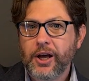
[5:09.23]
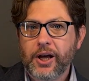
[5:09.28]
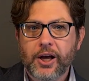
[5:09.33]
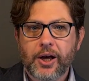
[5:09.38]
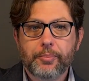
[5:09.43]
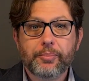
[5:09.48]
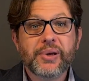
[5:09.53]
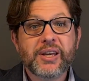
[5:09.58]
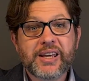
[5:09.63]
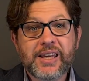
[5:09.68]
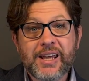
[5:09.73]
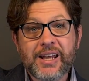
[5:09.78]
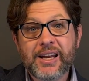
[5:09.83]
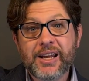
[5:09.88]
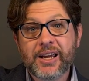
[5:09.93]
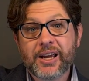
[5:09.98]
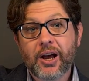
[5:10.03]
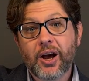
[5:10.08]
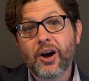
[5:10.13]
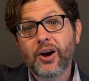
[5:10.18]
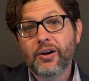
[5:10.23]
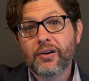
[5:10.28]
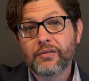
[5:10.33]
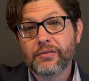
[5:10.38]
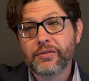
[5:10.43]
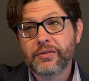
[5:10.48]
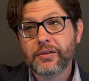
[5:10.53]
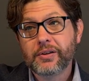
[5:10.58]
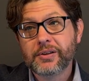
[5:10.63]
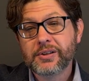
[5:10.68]
beginning
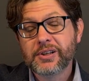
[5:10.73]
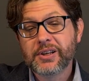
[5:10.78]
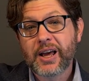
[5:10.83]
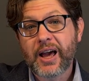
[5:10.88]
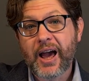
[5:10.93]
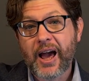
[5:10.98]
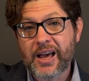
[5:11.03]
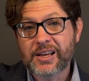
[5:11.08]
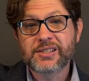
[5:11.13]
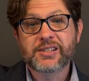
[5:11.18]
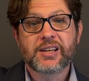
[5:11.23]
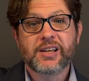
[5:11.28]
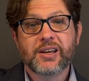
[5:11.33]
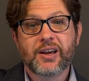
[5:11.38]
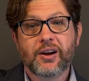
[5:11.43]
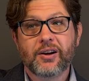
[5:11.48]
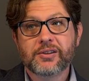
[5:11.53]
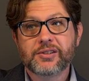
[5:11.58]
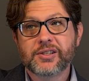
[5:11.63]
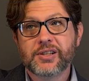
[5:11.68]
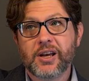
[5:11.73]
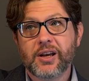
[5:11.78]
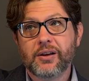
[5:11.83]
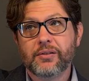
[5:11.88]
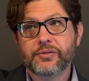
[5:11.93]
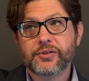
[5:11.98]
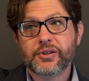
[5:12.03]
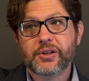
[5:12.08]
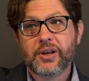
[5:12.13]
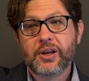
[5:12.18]
of asking ourselves